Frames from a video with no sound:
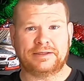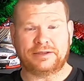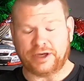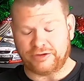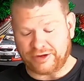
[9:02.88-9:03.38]
the
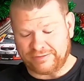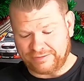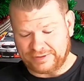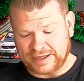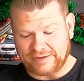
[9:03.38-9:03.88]
co-driver
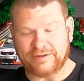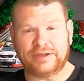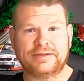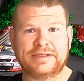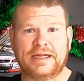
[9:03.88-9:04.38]
for Dave
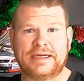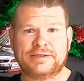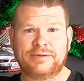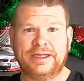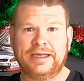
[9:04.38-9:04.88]
Reynolds
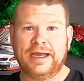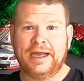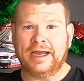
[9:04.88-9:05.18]
last week.